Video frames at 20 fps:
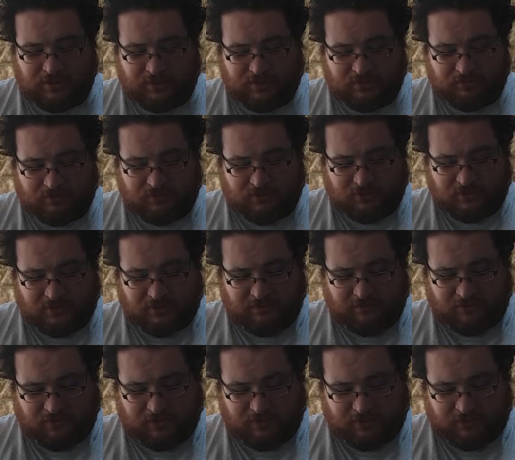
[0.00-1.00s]
So say if
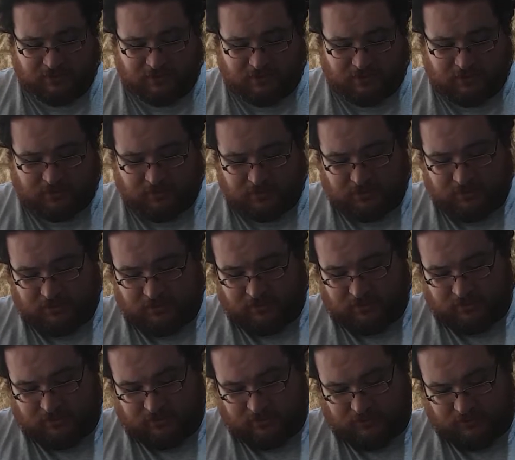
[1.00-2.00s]
I
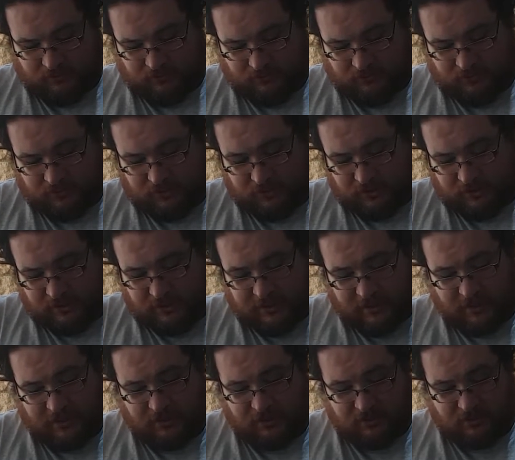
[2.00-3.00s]
was to take
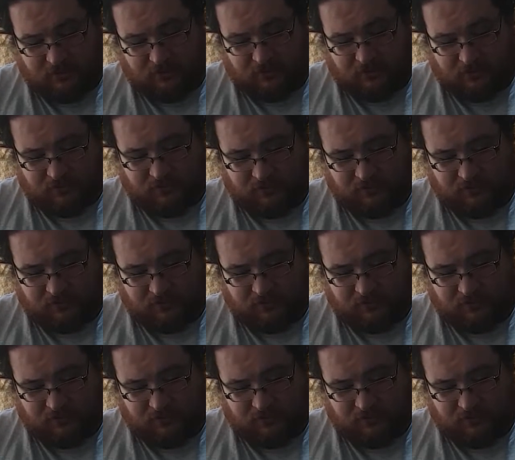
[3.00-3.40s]
this one off